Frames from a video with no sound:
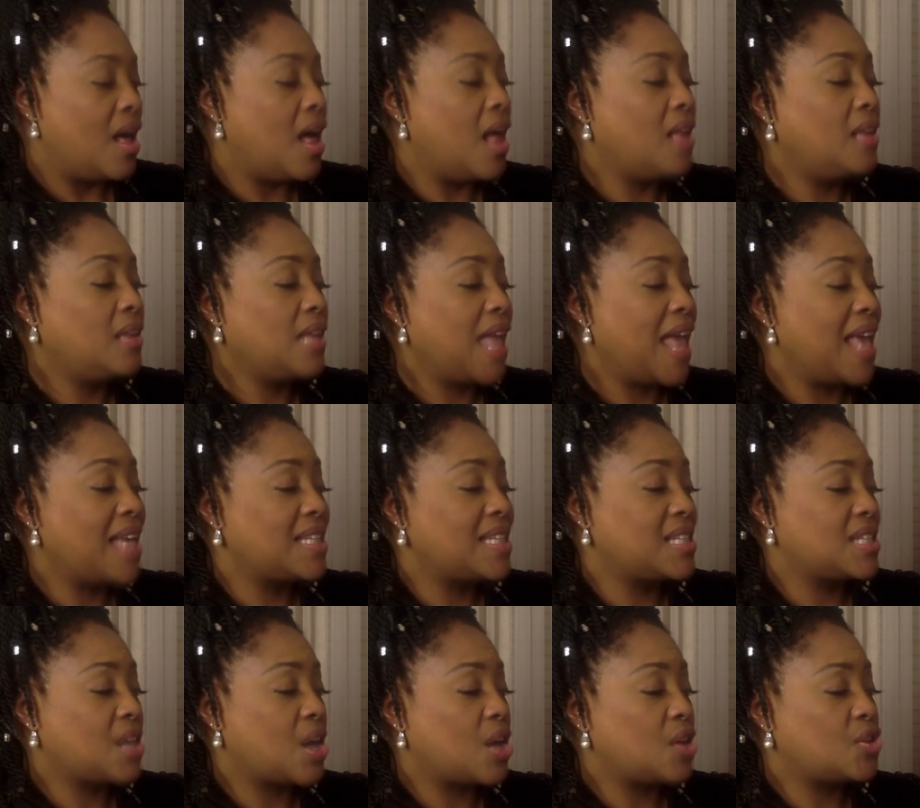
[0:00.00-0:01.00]
Alas,
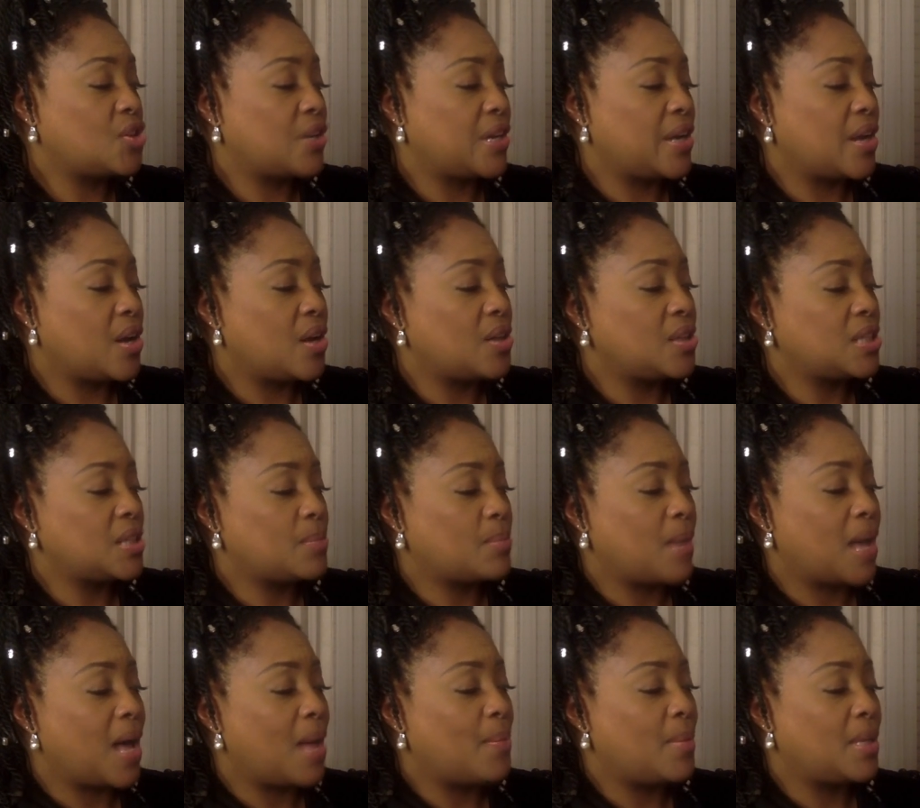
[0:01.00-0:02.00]
Cendrillon's
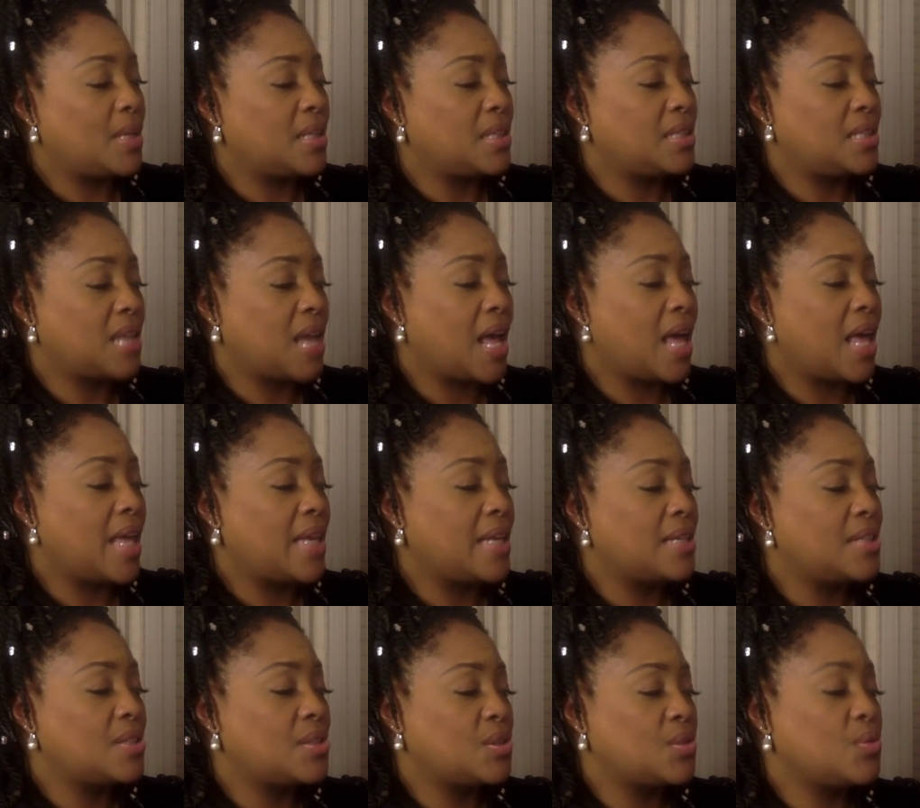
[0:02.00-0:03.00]
mama
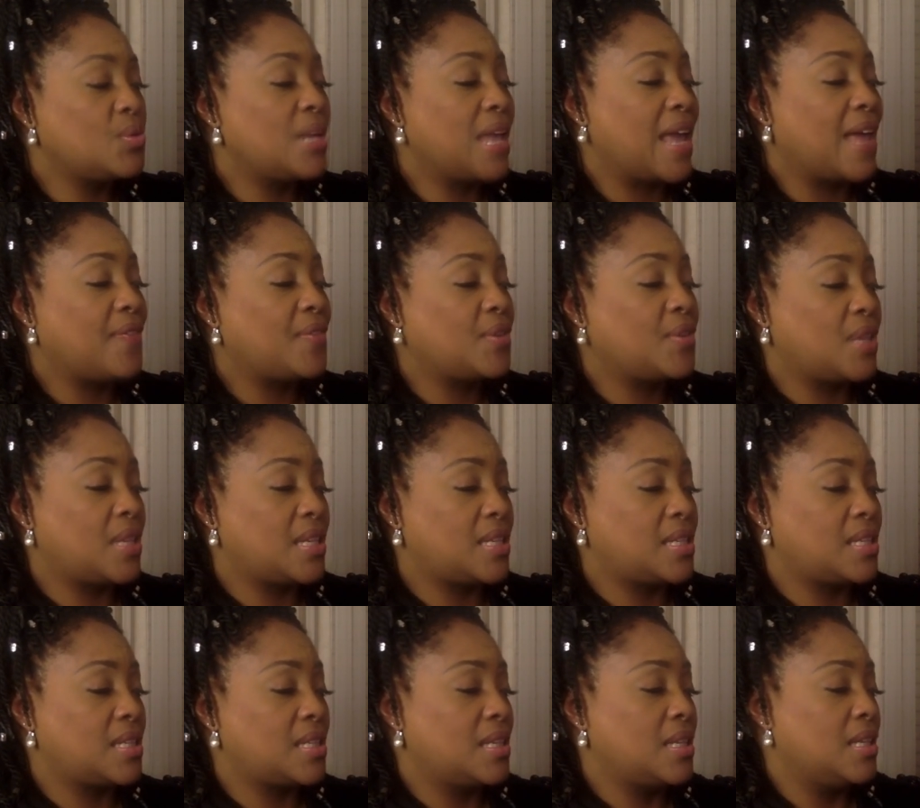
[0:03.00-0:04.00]
died soon after
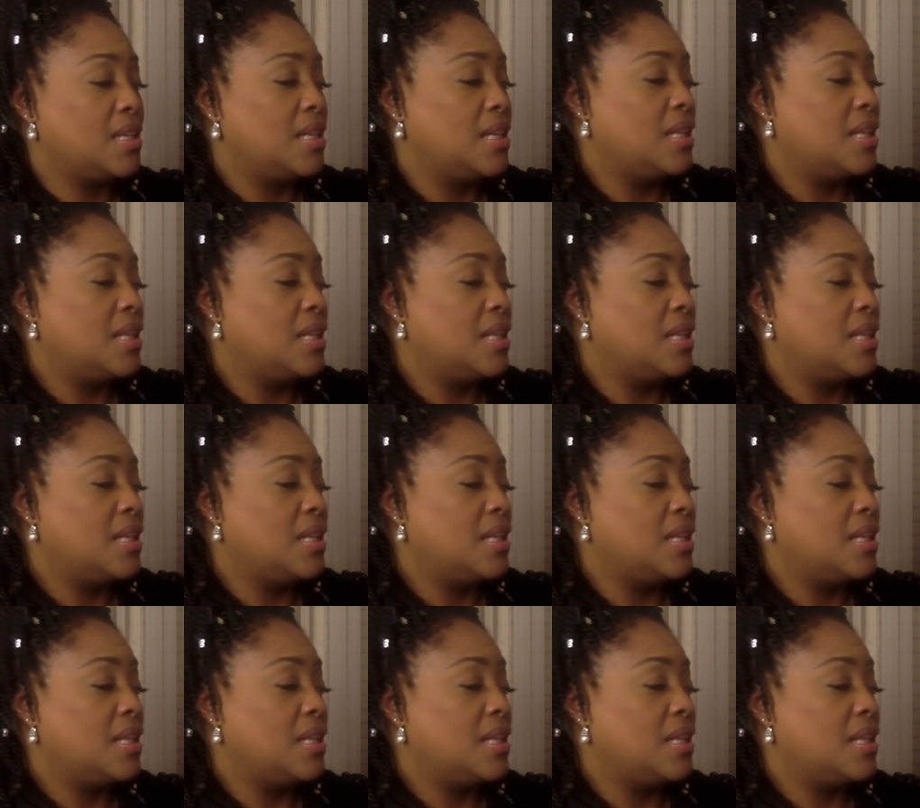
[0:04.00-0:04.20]
this.